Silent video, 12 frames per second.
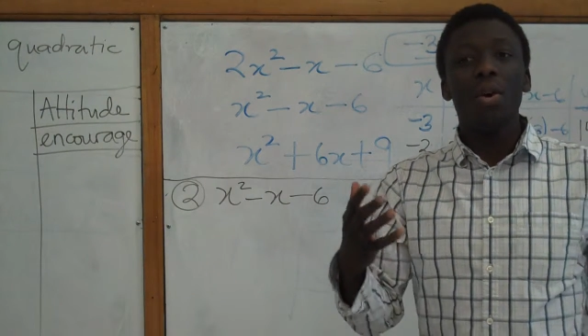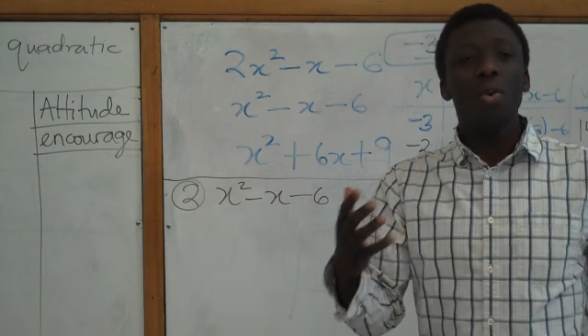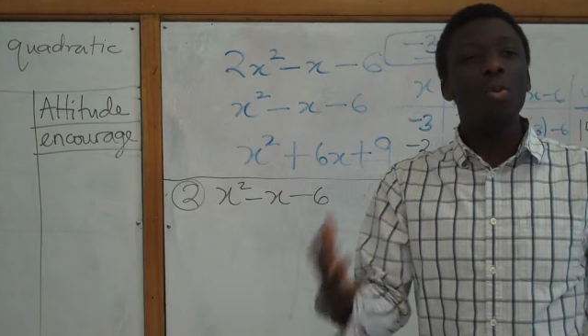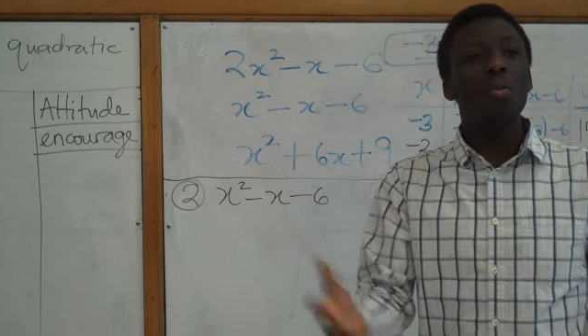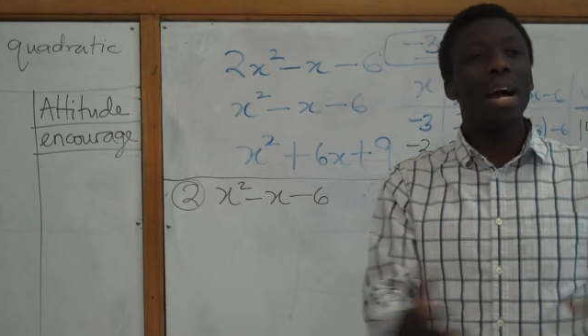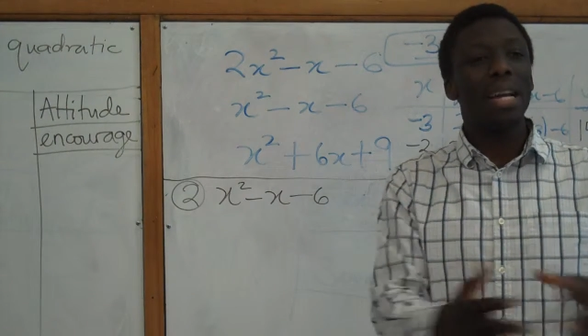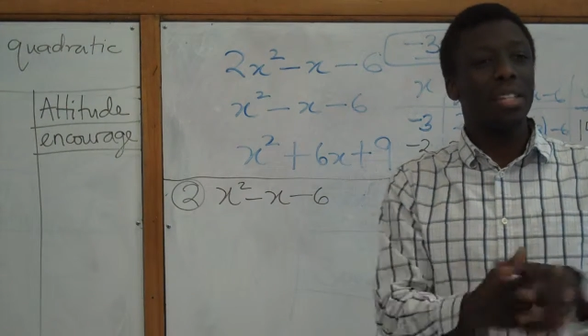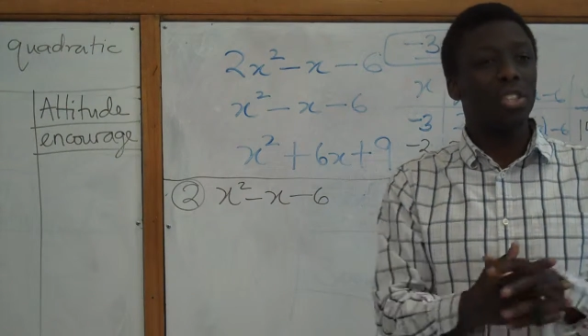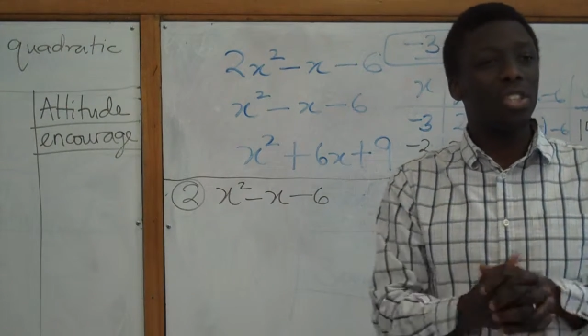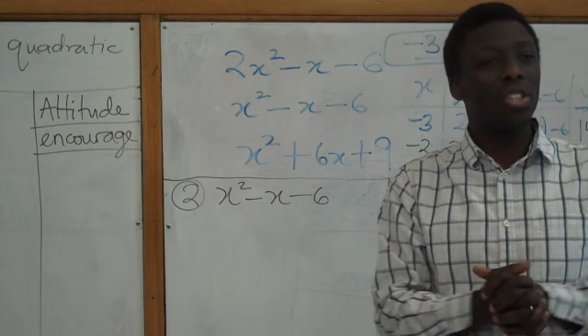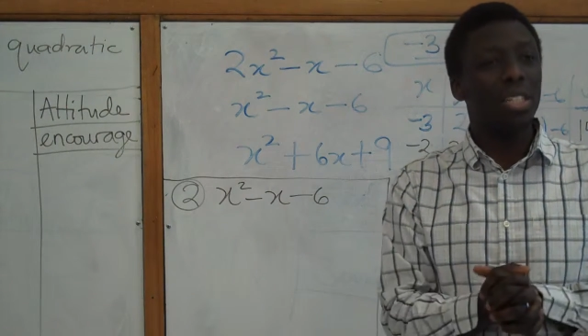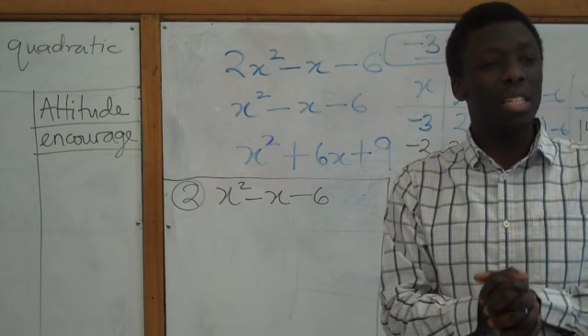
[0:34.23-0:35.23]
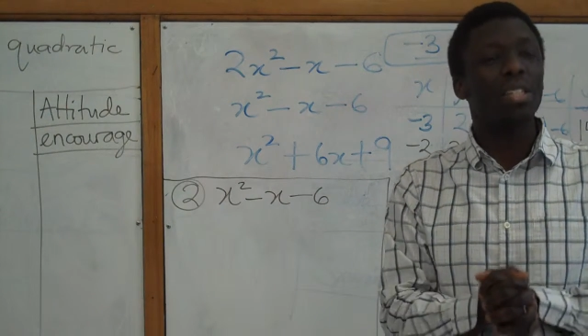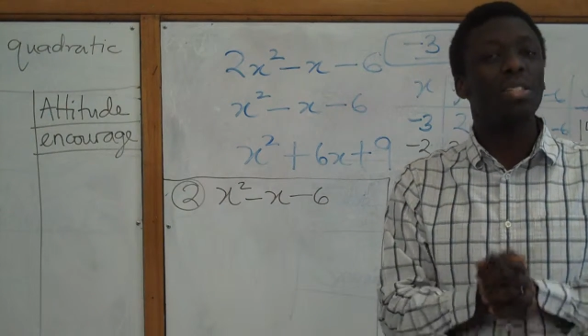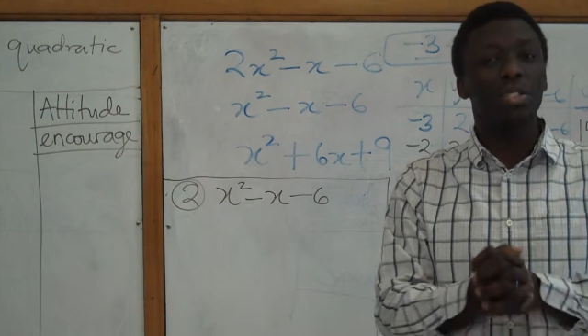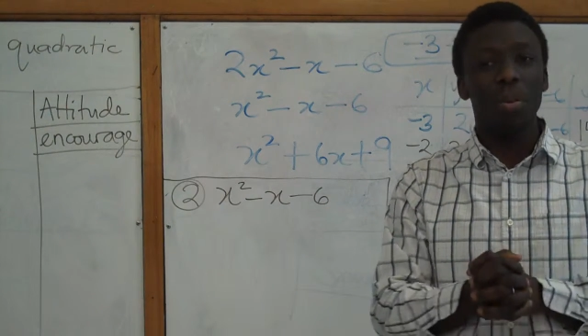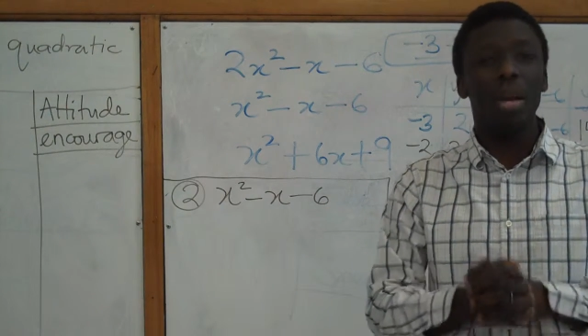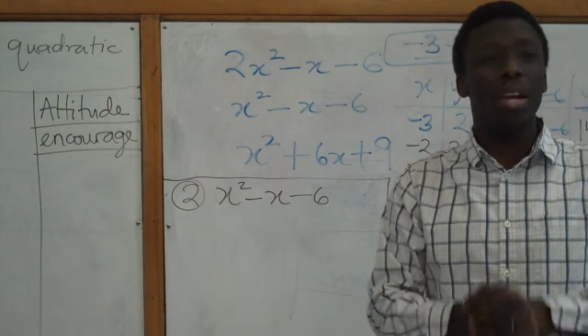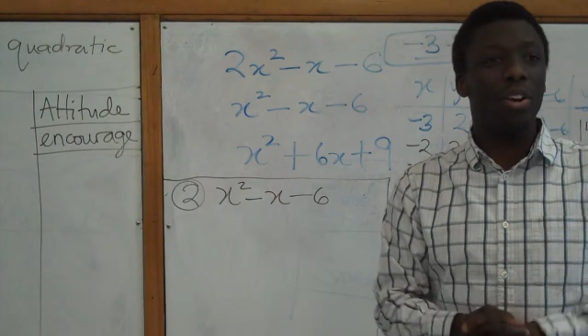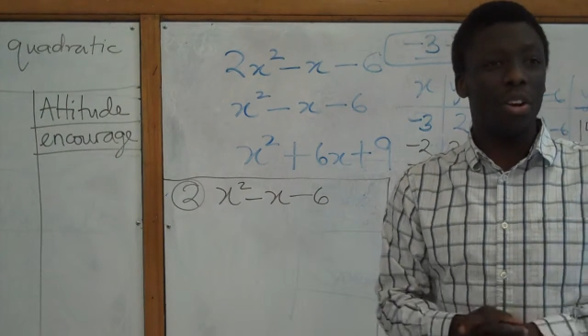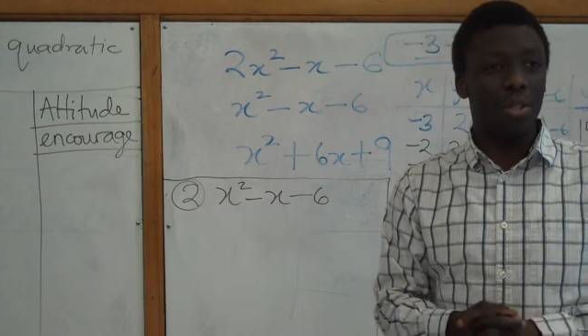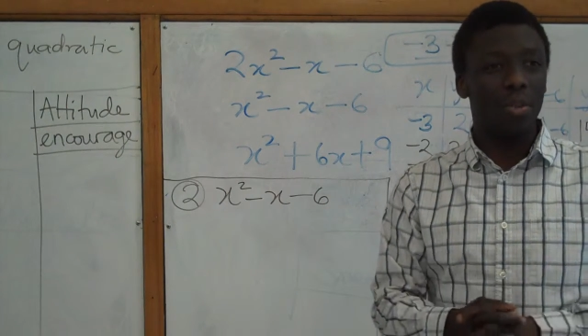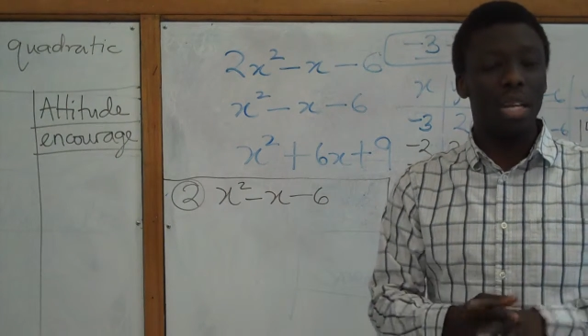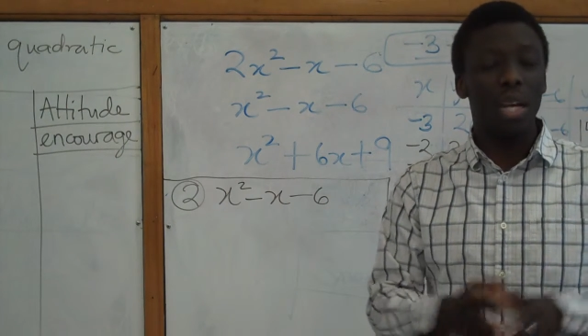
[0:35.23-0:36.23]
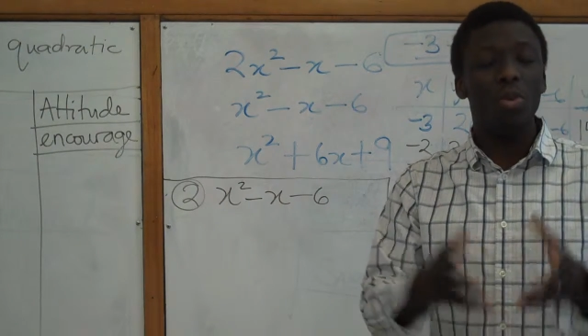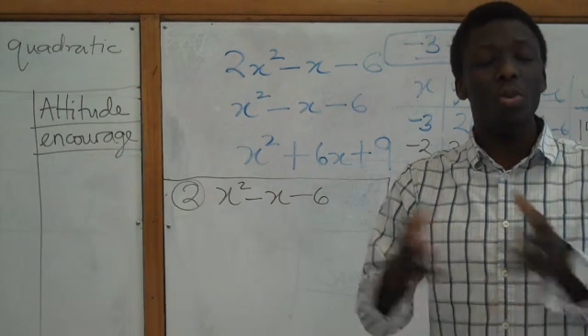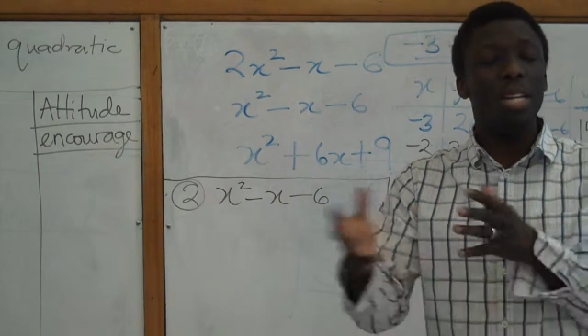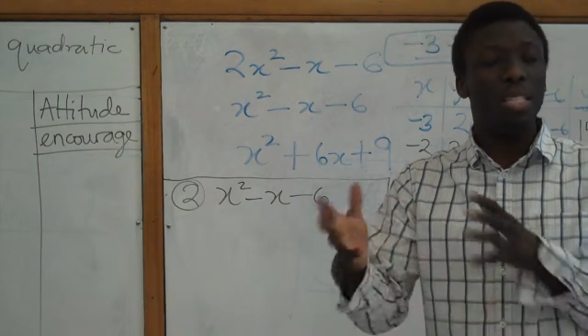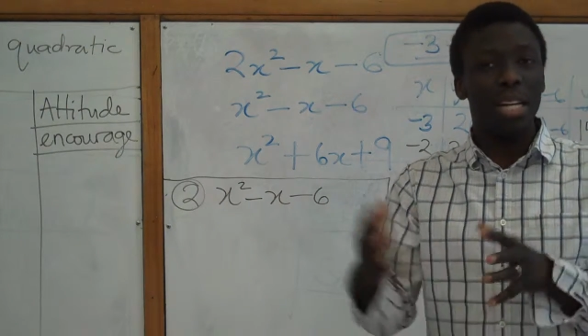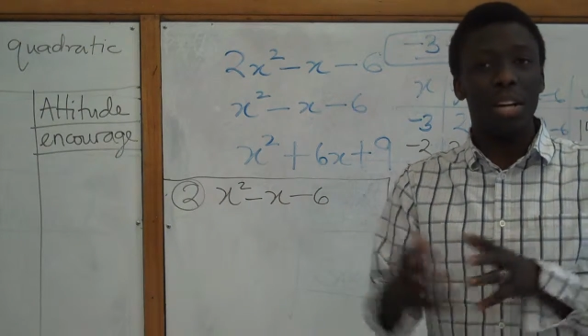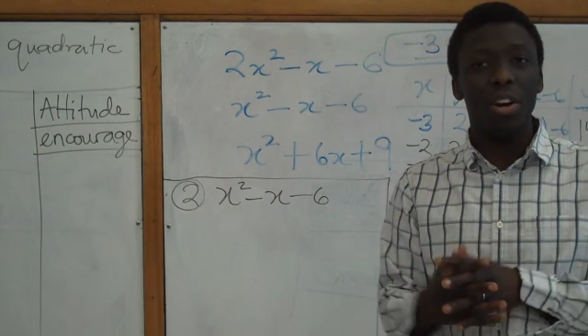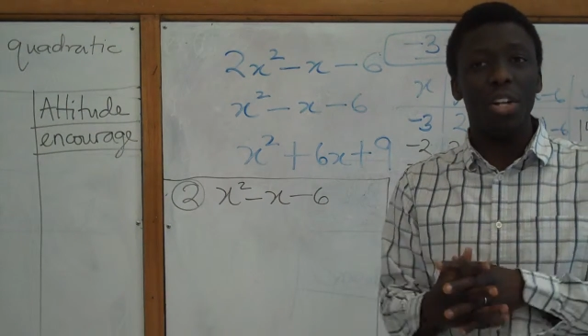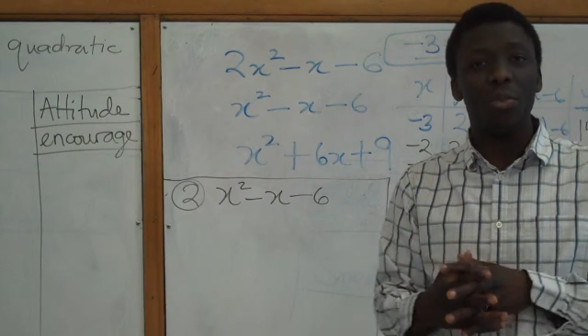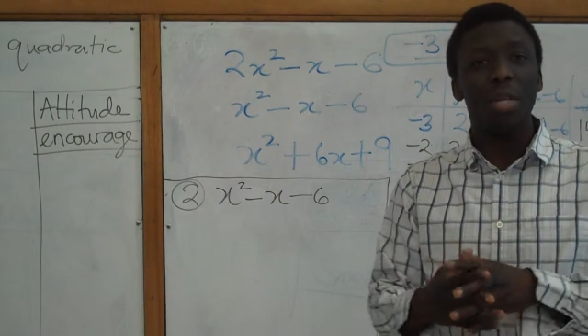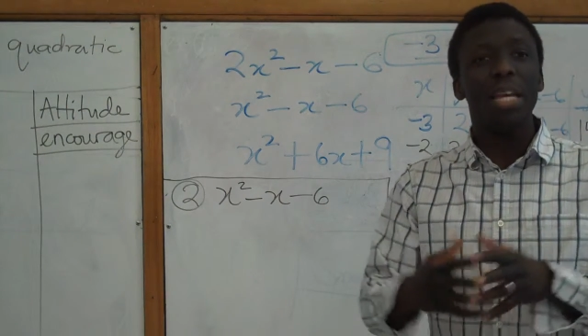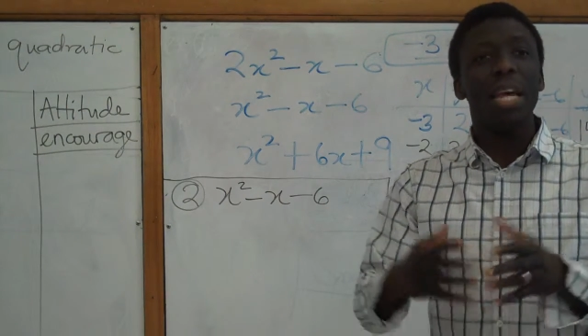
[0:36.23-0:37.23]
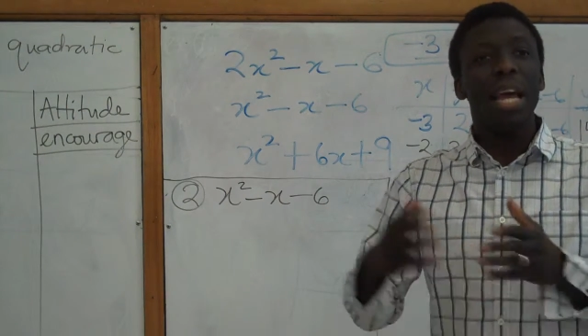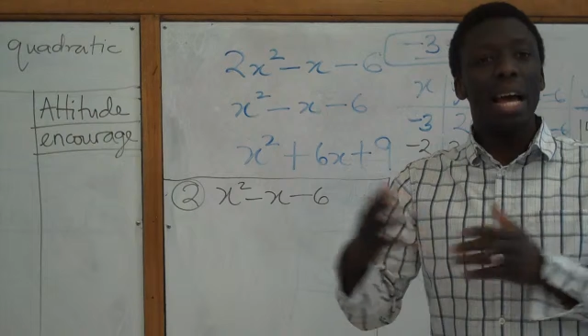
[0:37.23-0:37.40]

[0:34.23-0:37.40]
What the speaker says: who might just need some encouragement. Like, who needs encouragement?